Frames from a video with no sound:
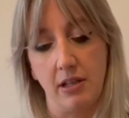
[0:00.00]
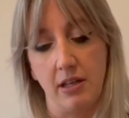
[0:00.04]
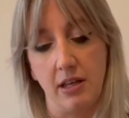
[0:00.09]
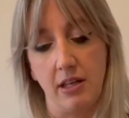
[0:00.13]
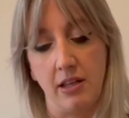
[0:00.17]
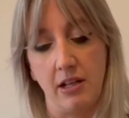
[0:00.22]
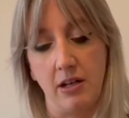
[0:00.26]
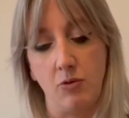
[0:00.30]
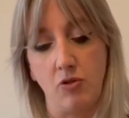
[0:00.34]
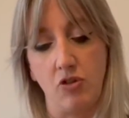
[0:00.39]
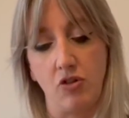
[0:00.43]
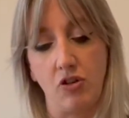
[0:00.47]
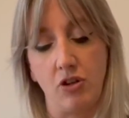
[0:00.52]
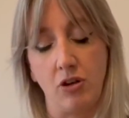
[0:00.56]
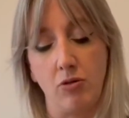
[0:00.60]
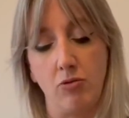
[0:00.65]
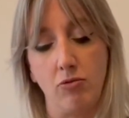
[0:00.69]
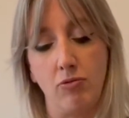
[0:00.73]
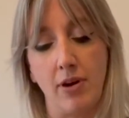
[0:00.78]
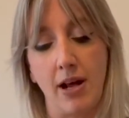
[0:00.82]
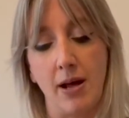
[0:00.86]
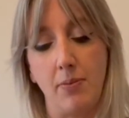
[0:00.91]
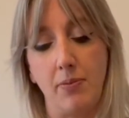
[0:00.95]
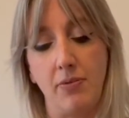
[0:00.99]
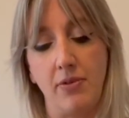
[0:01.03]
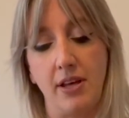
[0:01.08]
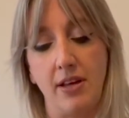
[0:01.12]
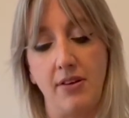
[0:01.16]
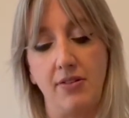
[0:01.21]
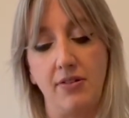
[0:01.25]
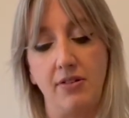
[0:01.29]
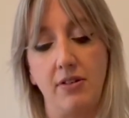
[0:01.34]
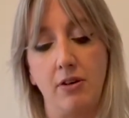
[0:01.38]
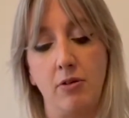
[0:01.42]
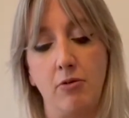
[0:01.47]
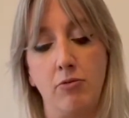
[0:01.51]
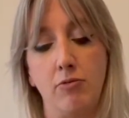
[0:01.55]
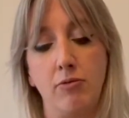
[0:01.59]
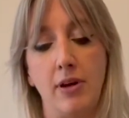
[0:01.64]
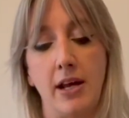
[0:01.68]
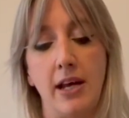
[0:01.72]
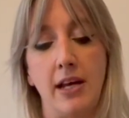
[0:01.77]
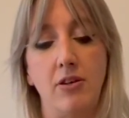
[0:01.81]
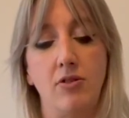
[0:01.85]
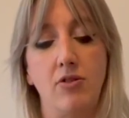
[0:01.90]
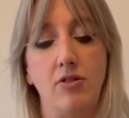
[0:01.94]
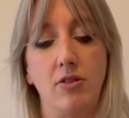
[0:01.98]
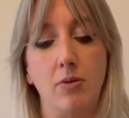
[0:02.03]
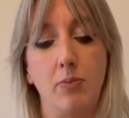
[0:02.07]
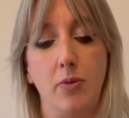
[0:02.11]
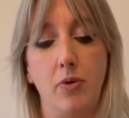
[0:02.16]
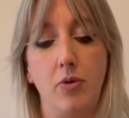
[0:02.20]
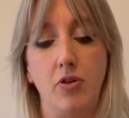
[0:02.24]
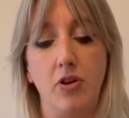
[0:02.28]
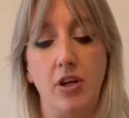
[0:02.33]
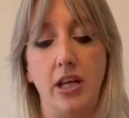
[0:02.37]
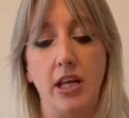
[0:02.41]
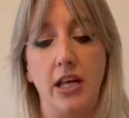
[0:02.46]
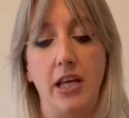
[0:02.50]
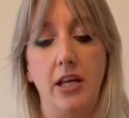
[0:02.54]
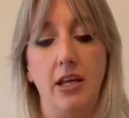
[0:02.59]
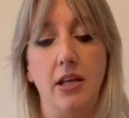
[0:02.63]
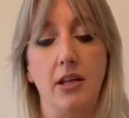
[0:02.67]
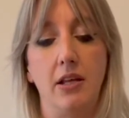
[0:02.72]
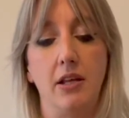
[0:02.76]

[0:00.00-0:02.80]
And then I'm just going to wrap this around the body